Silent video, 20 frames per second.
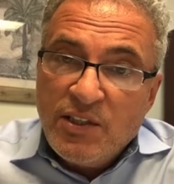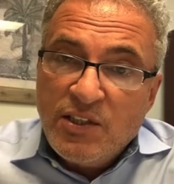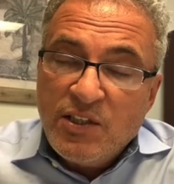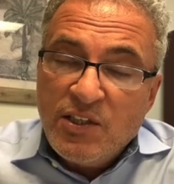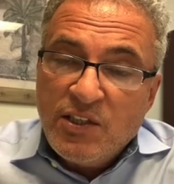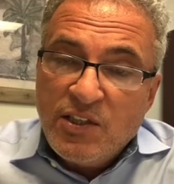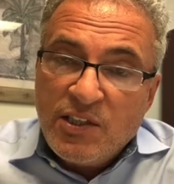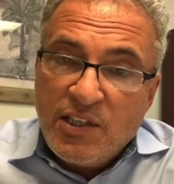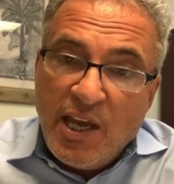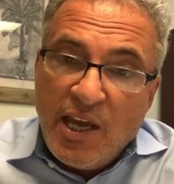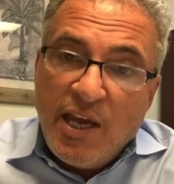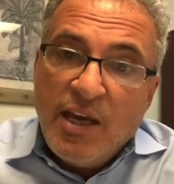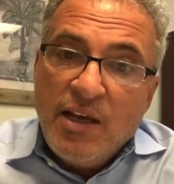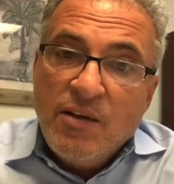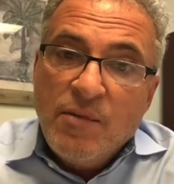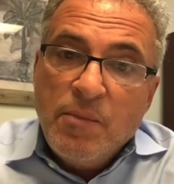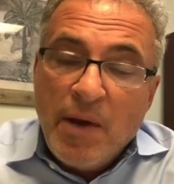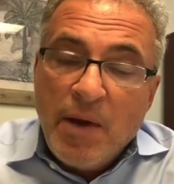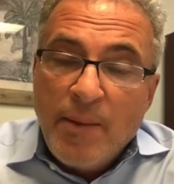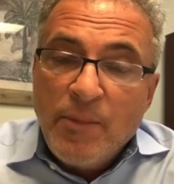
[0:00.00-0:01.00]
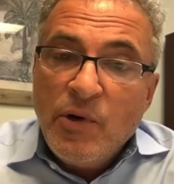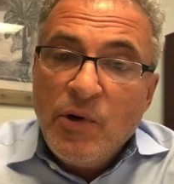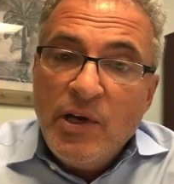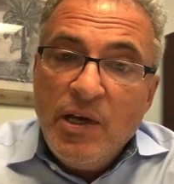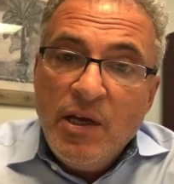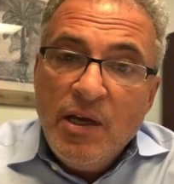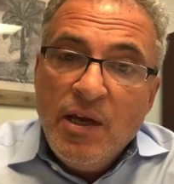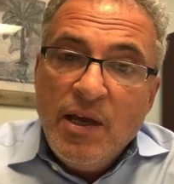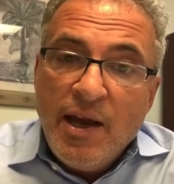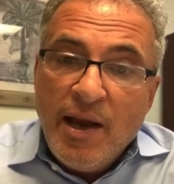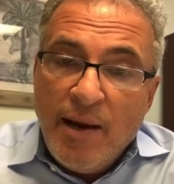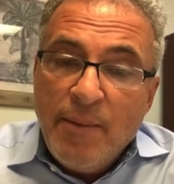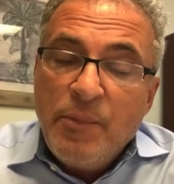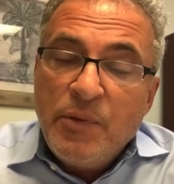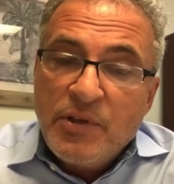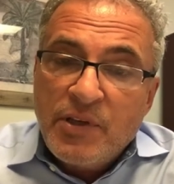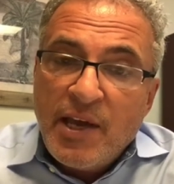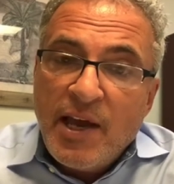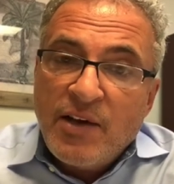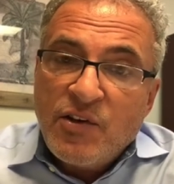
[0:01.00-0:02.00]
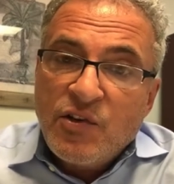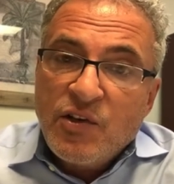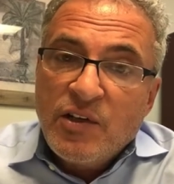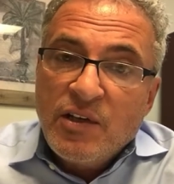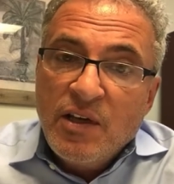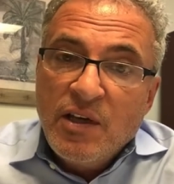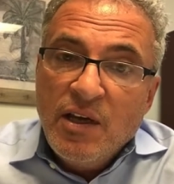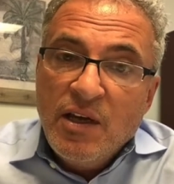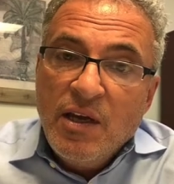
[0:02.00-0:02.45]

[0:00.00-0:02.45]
sustained memory and protection